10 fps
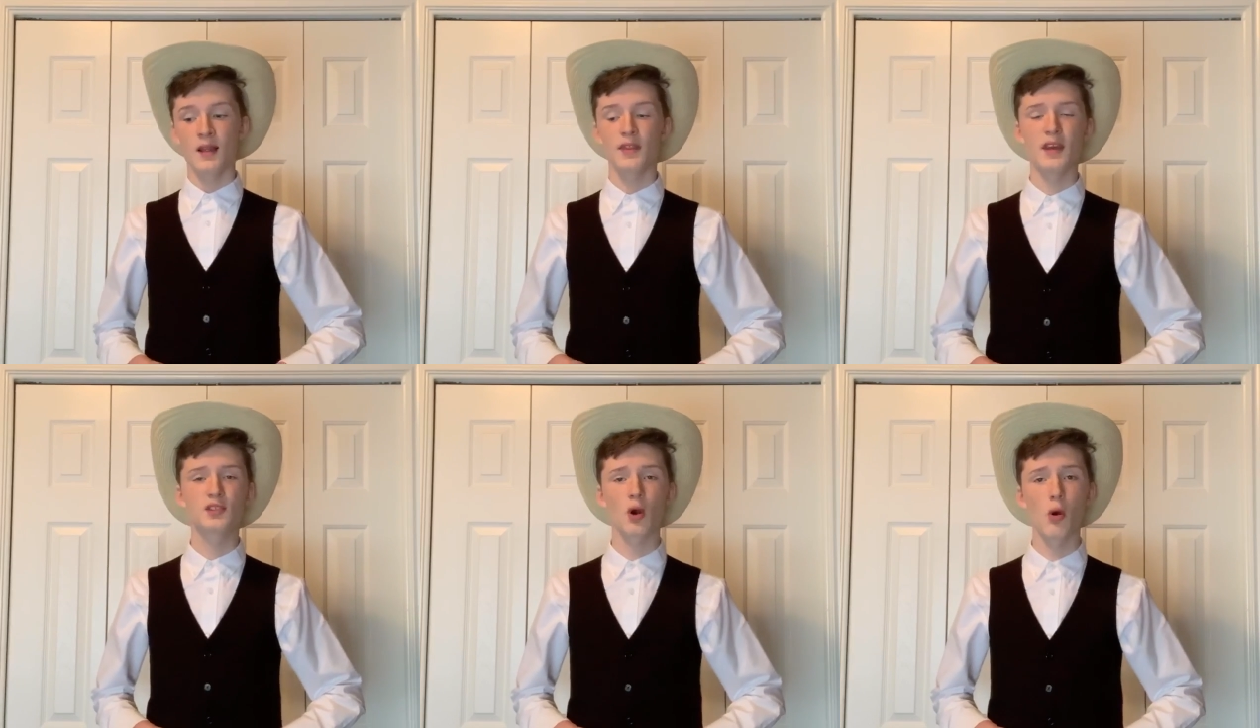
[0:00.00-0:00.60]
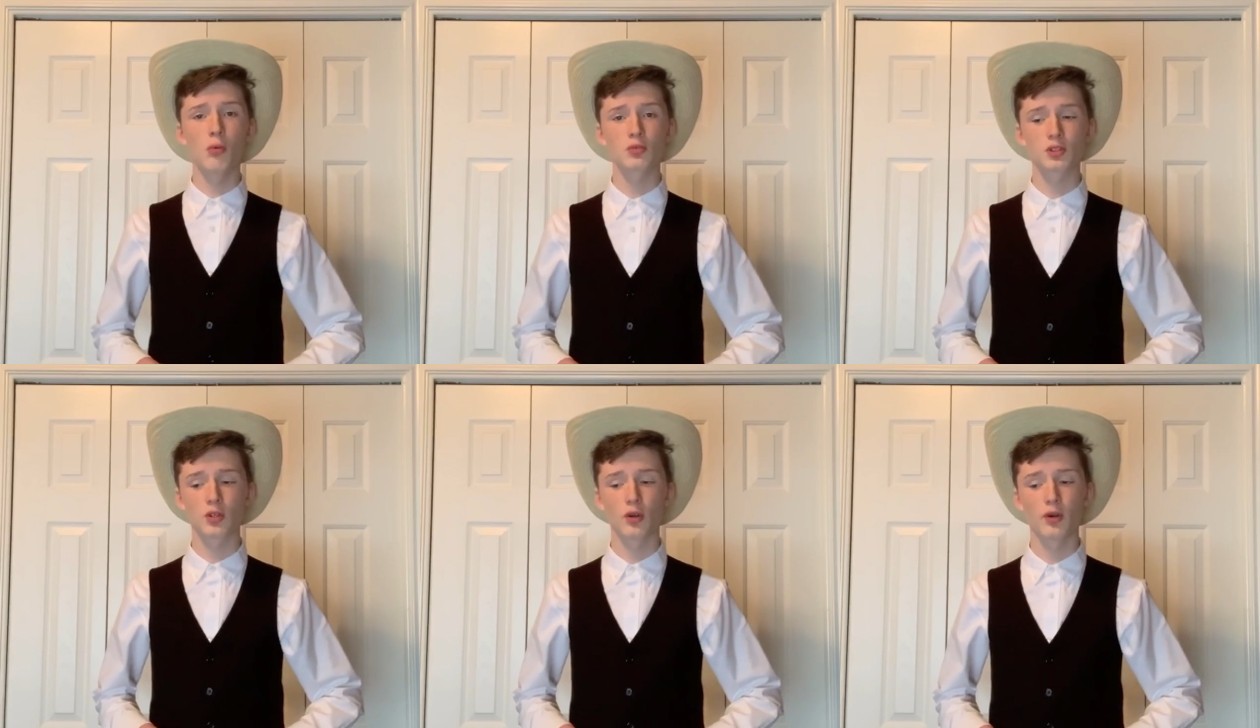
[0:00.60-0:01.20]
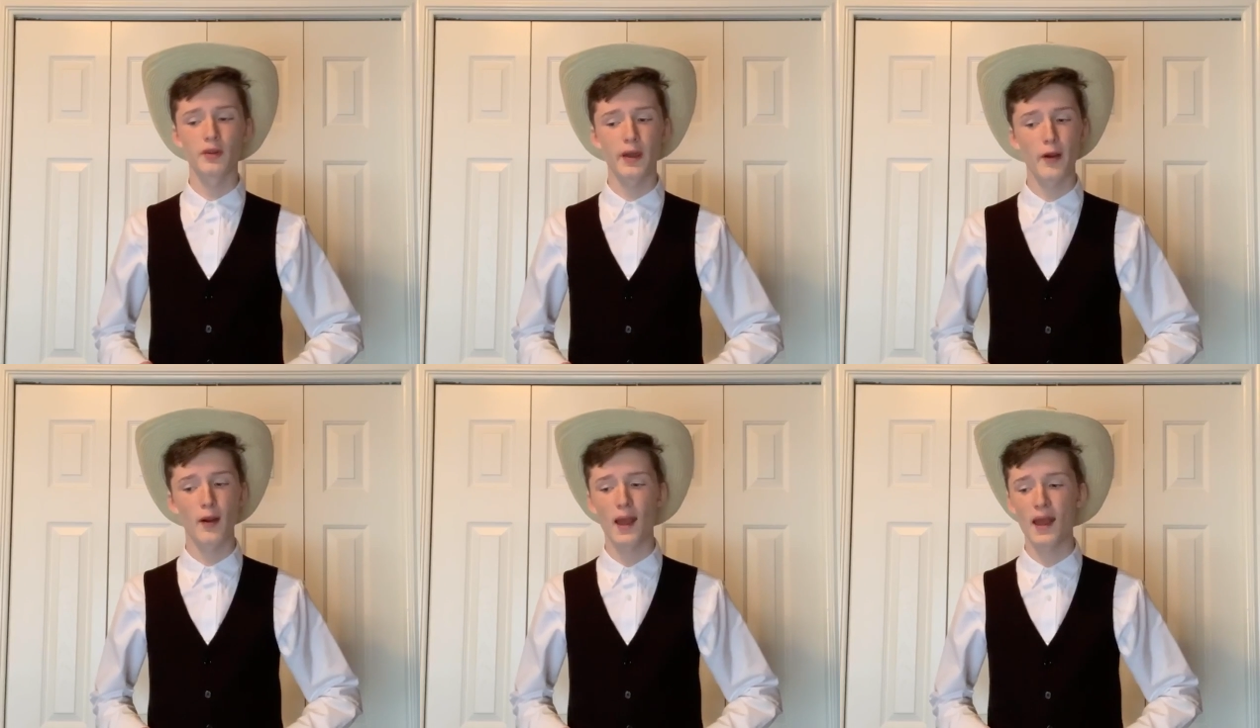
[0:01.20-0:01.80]
They don't turn
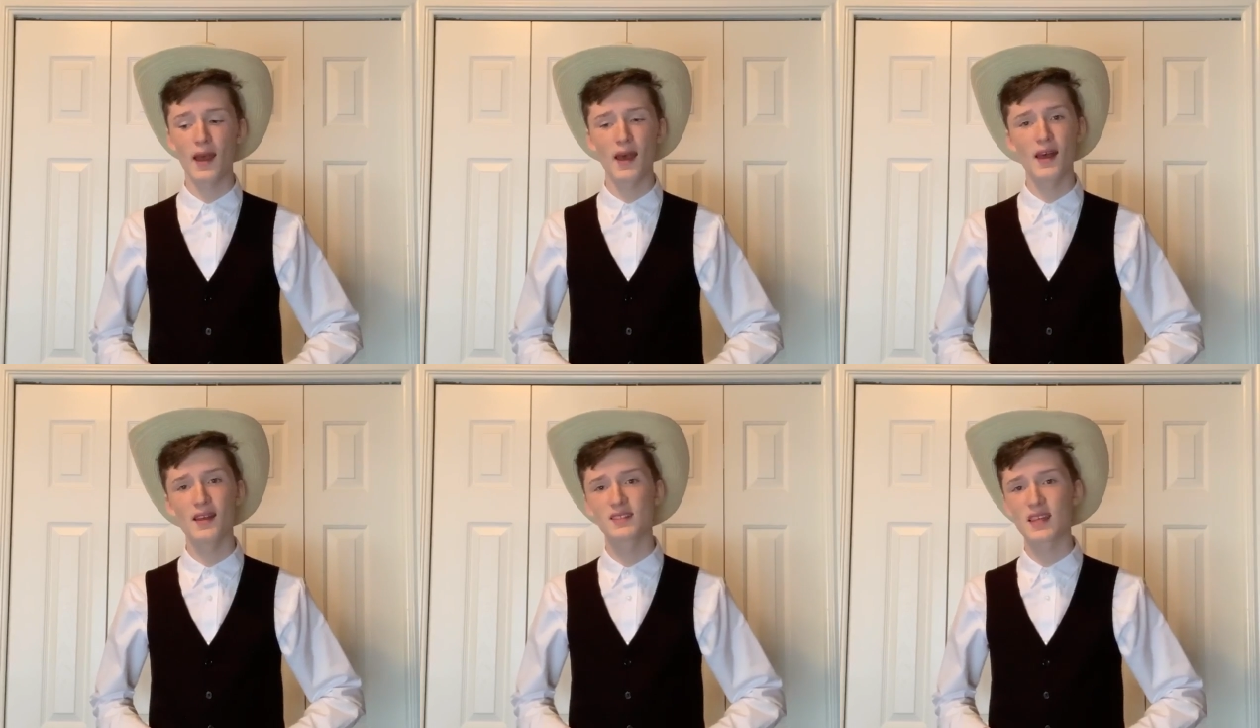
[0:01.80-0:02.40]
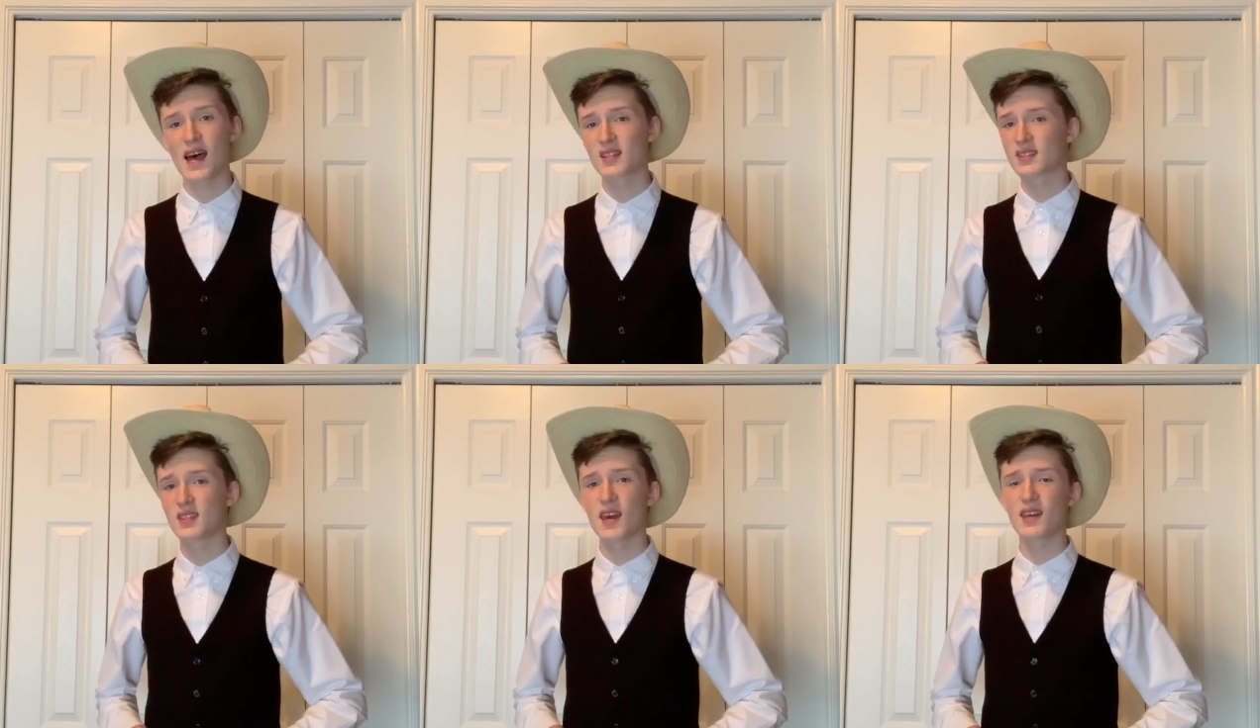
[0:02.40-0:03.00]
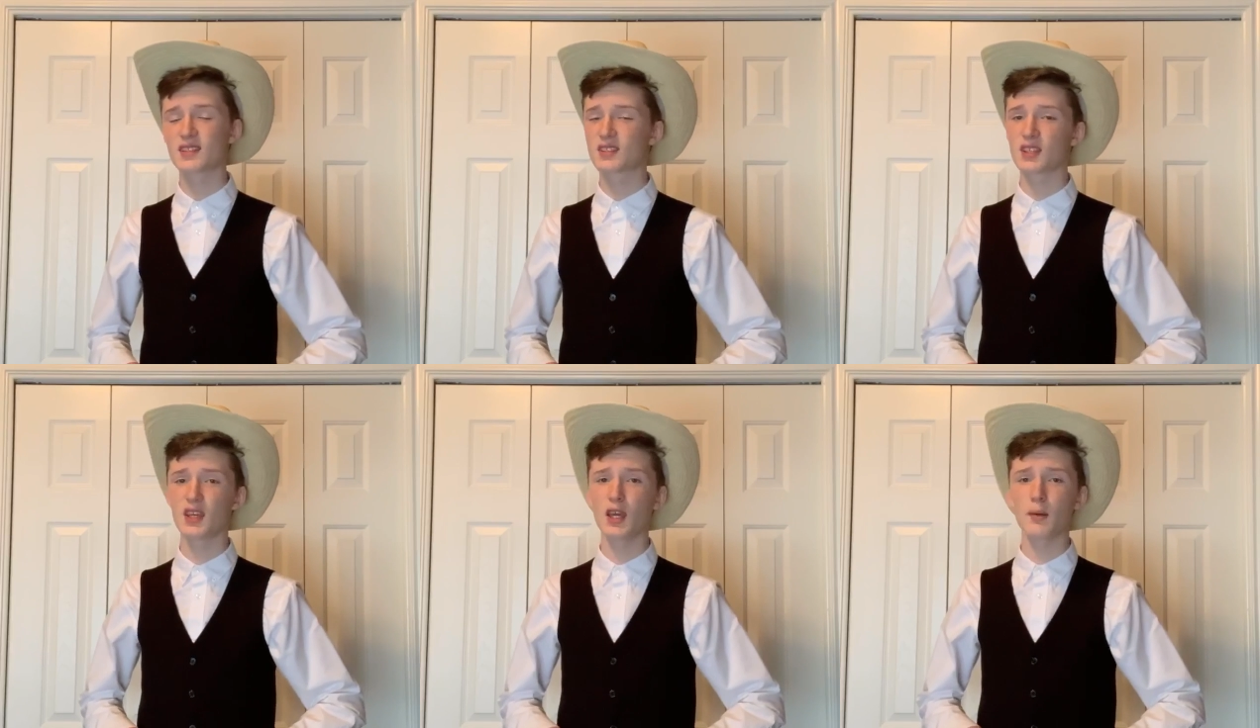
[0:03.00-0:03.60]
their heads as they
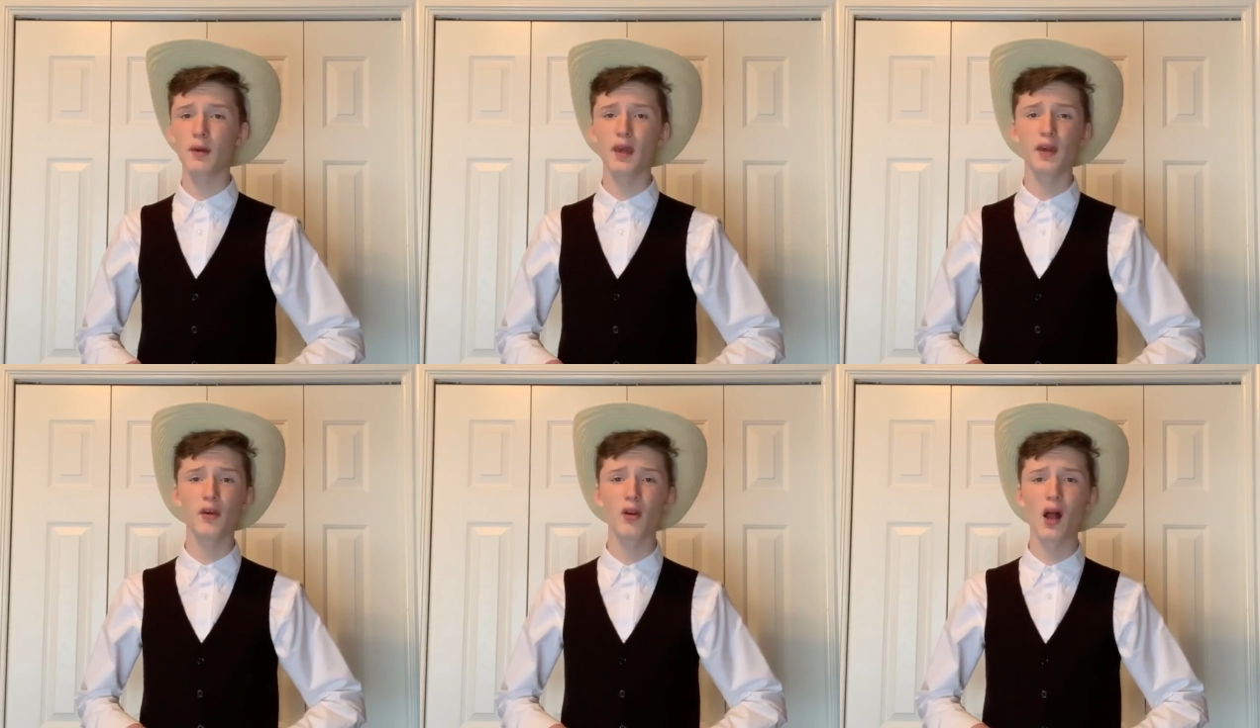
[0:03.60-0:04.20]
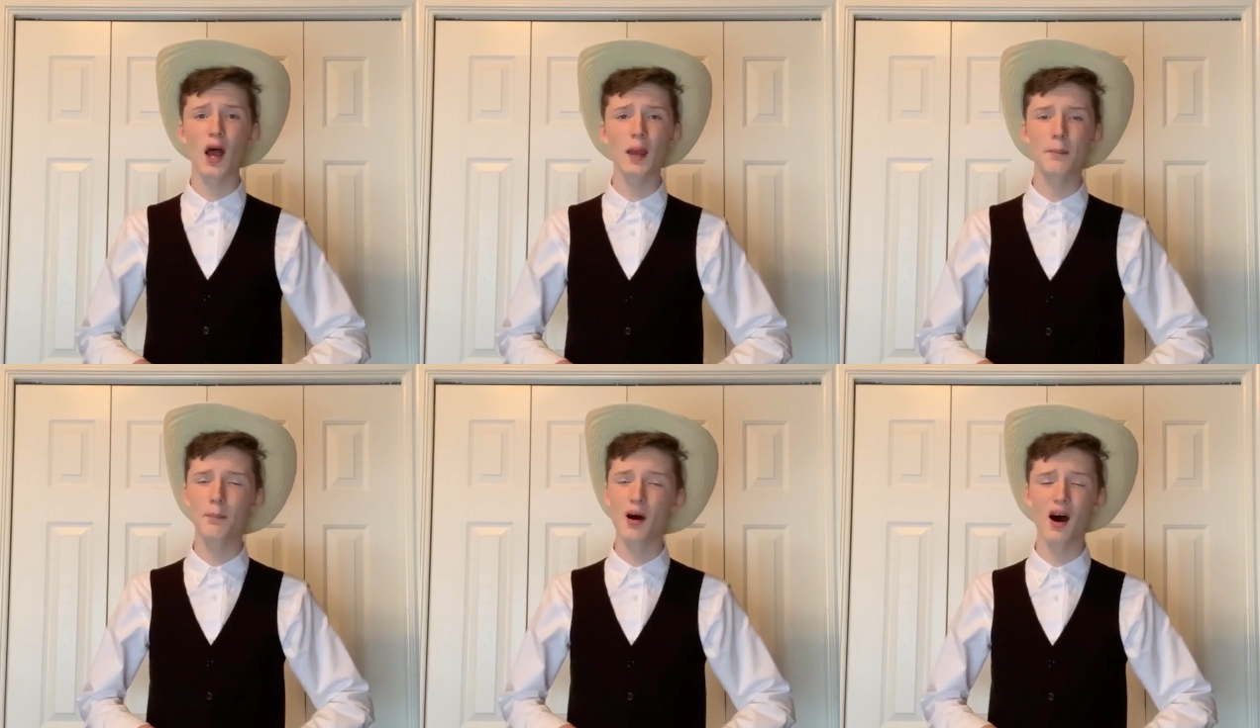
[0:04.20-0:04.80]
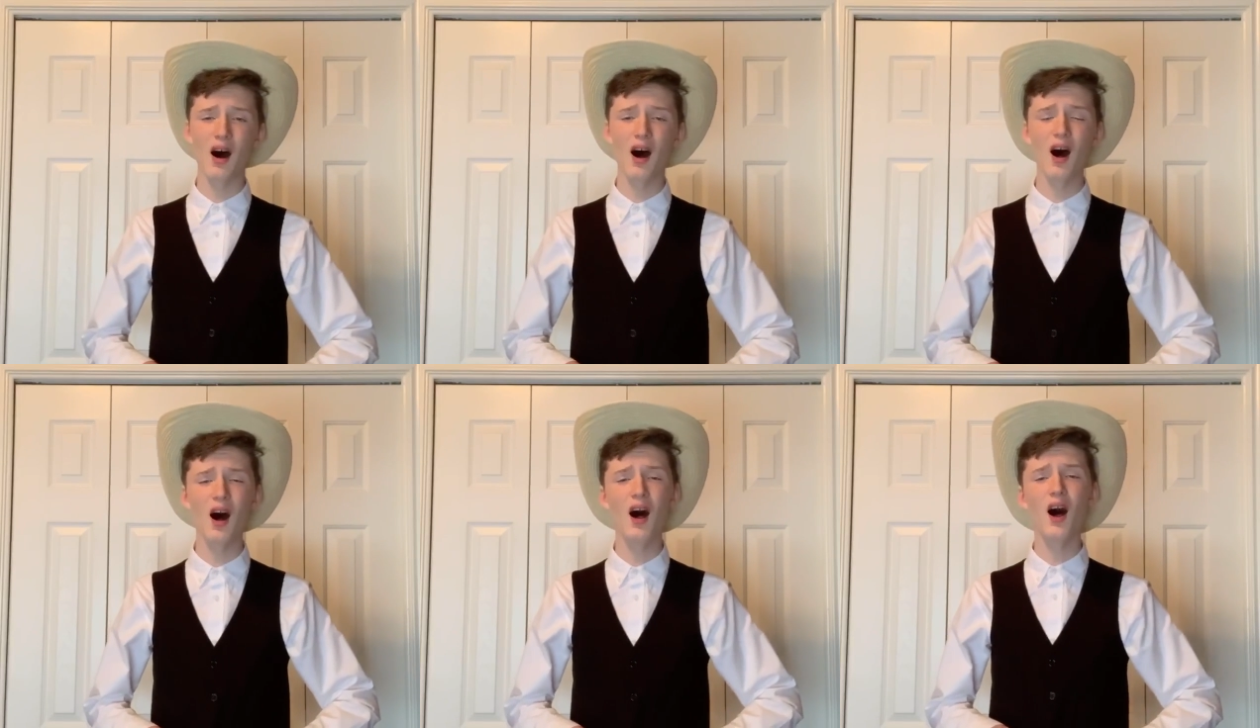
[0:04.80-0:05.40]
see me right
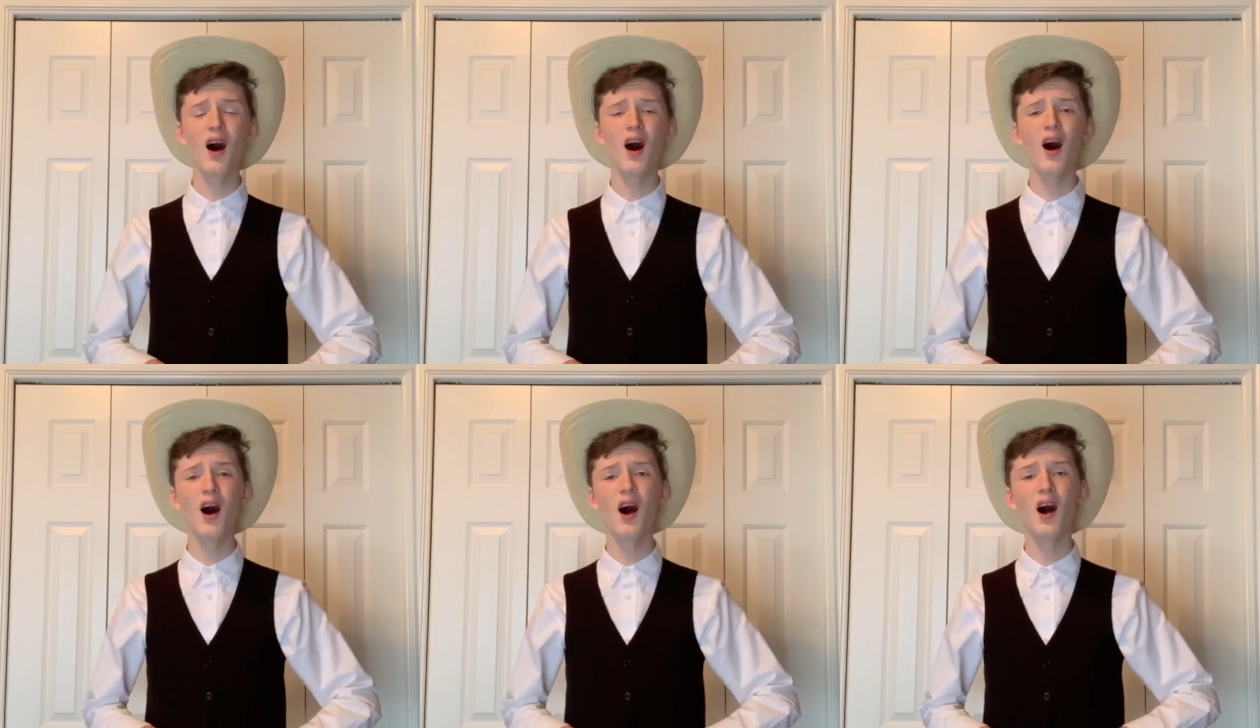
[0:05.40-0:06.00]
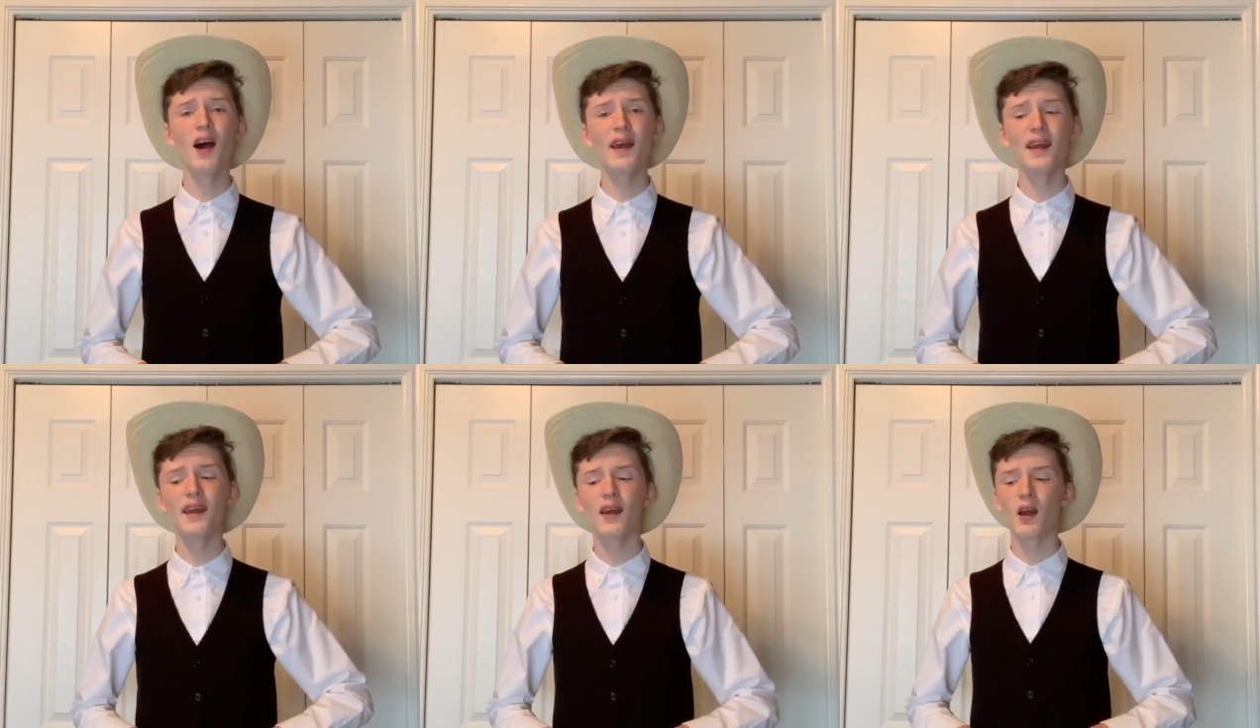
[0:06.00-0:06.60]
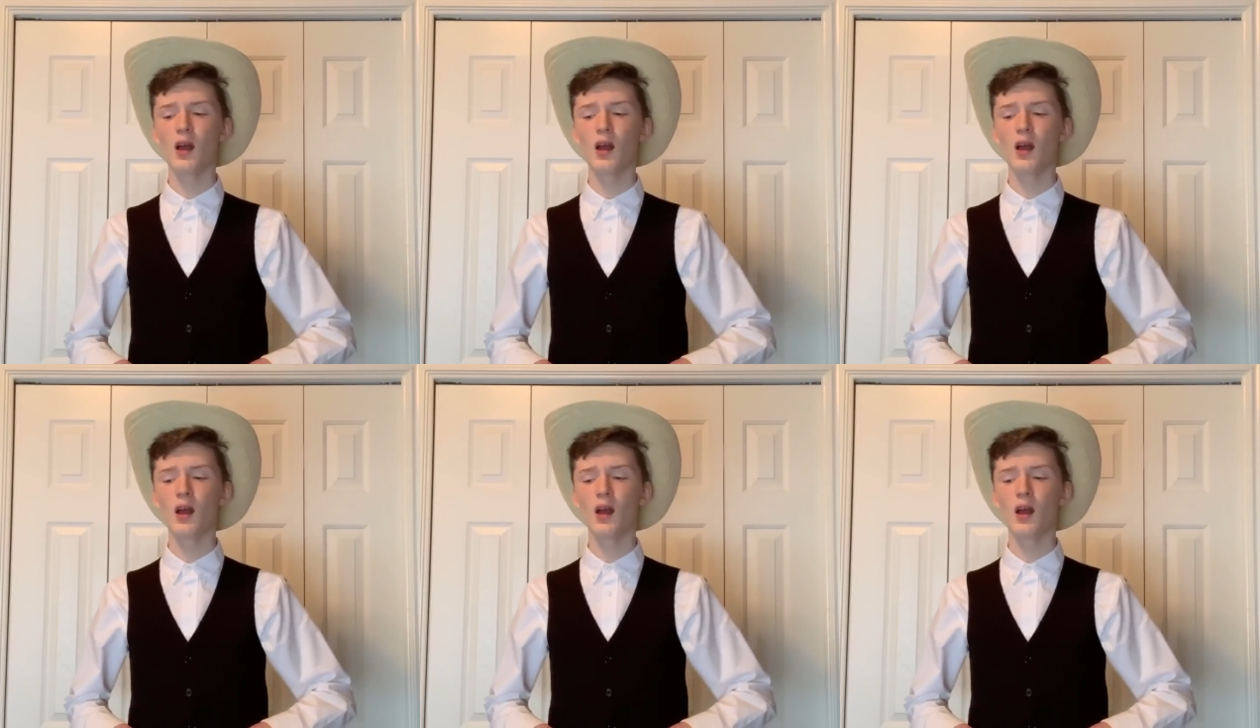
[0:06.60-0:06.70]
by.